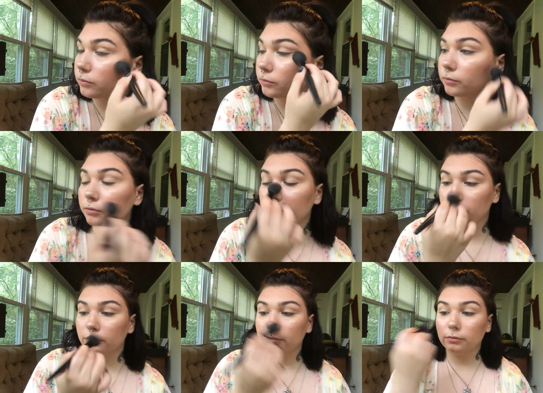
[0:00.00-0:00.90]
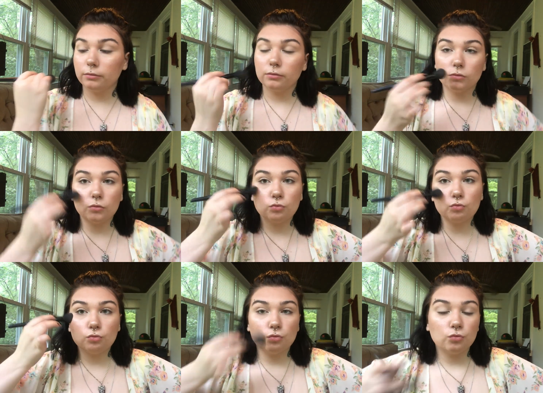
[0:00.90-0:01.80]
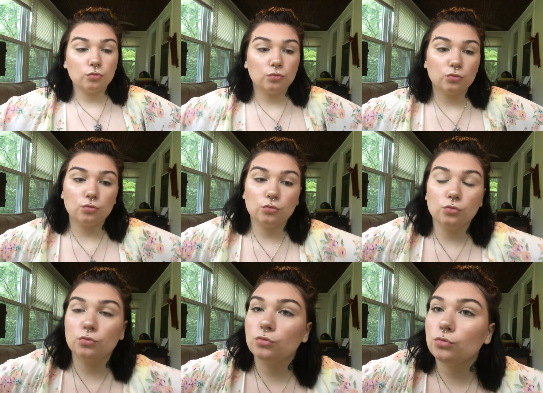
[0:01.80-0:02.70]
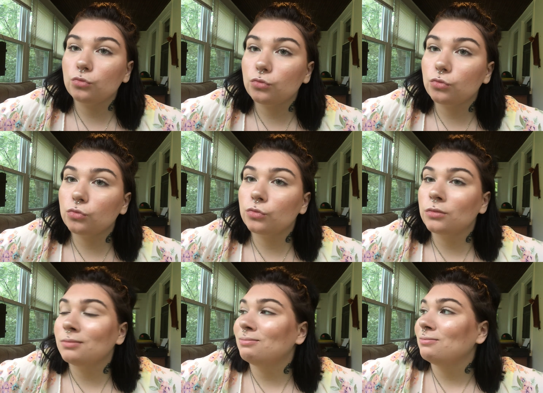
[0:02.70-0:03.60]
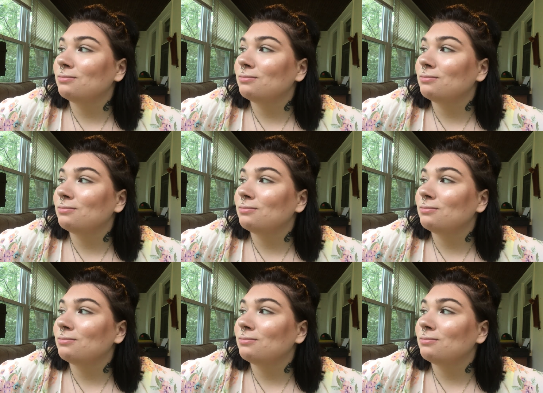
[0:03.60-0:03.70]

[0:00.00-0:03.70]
Nobody speaks.